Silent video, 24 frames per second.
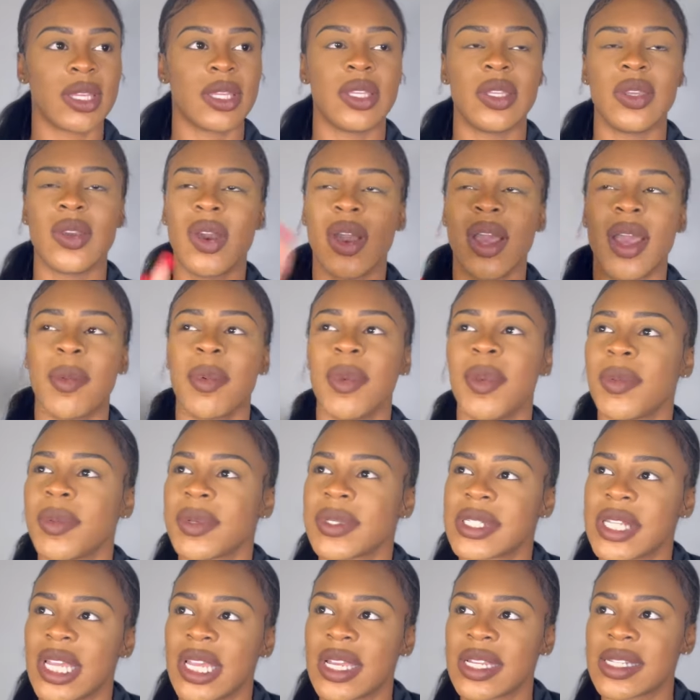you gonna have people
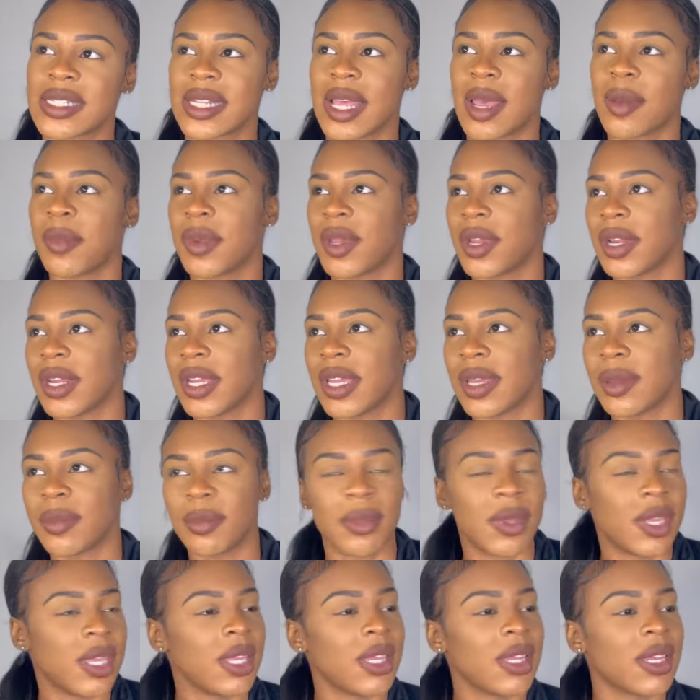saying Siberian
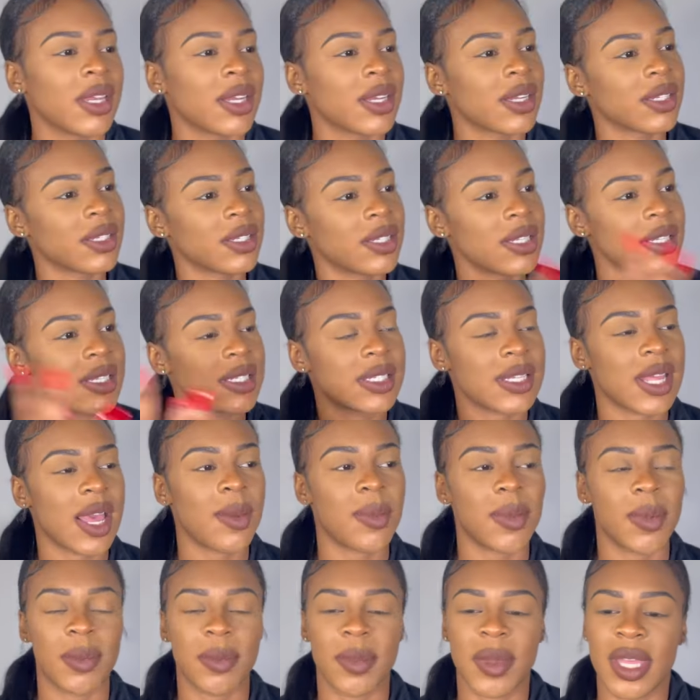mink, this
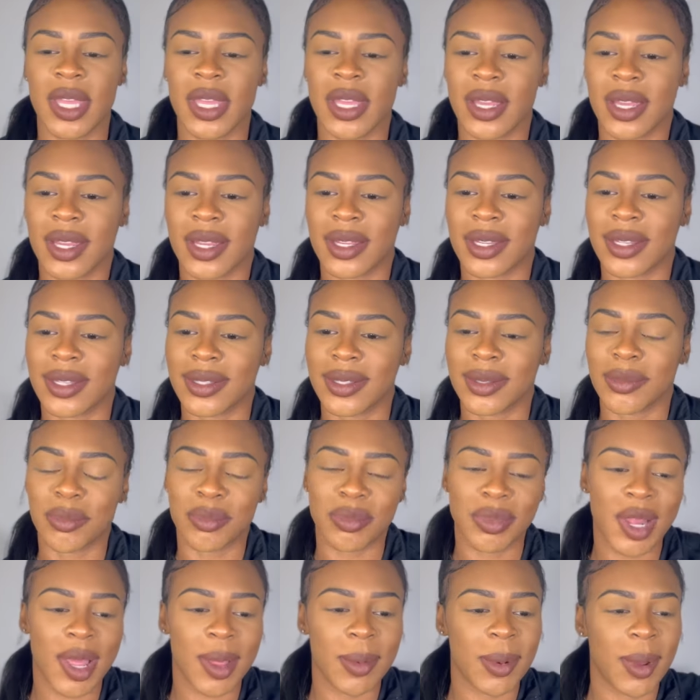type of mink,
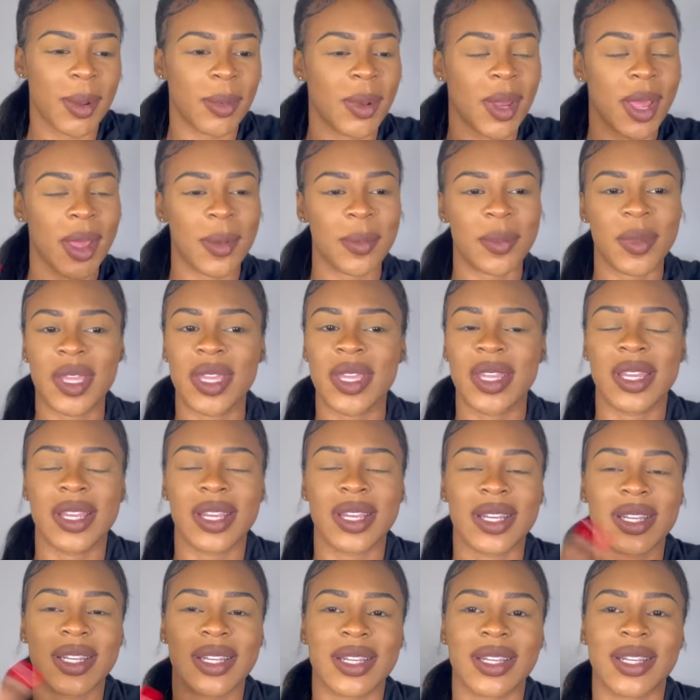blah, blah, blah mink,
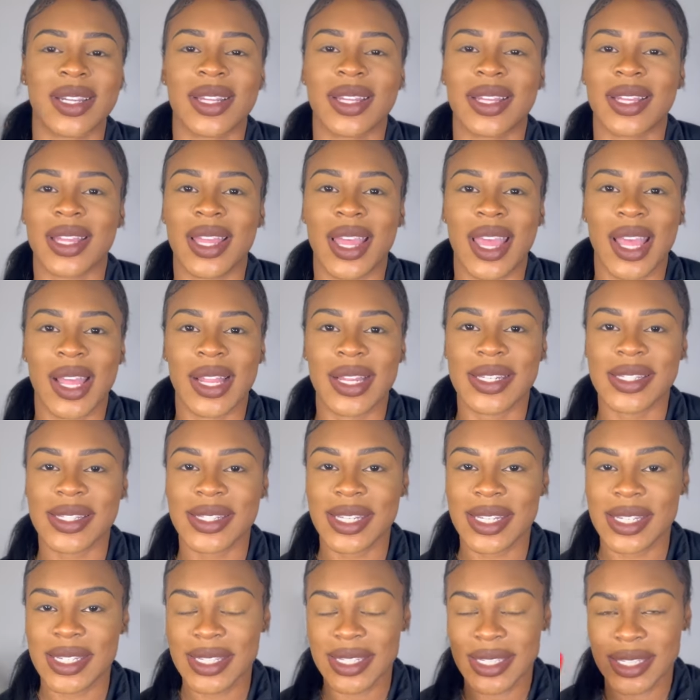
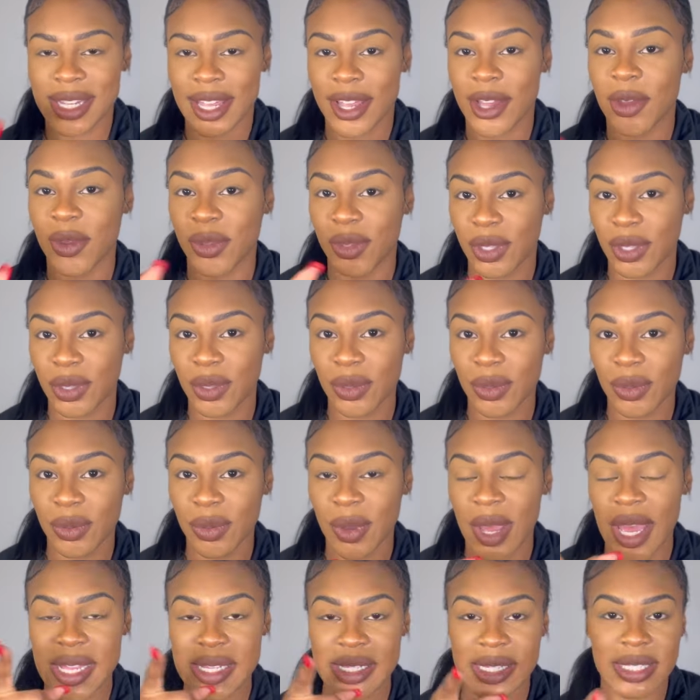to sell
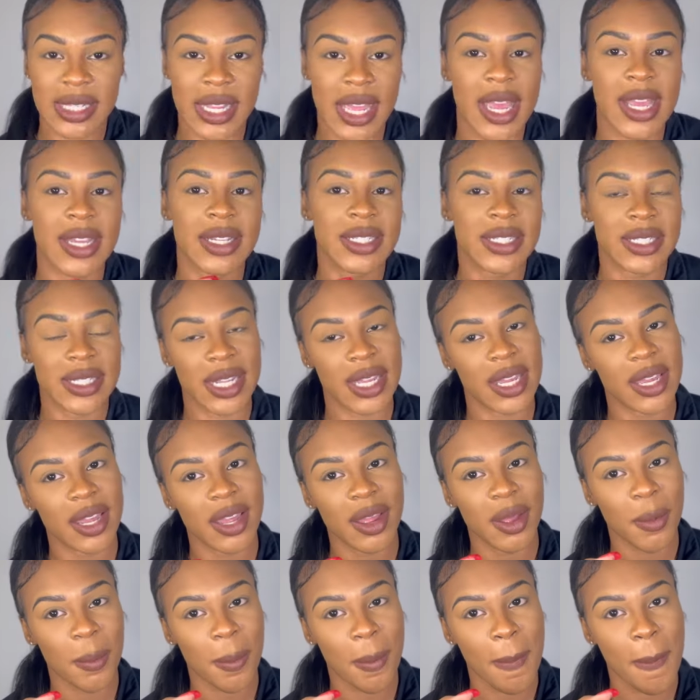you as a lash
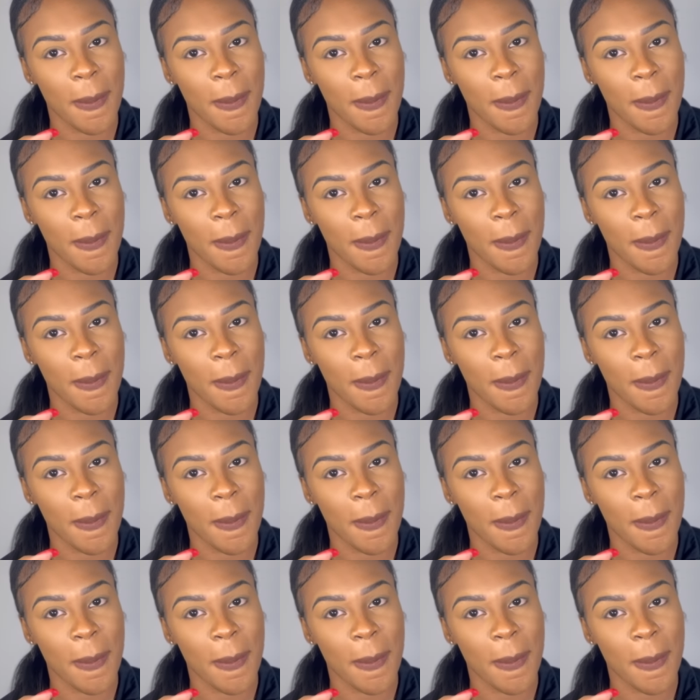tech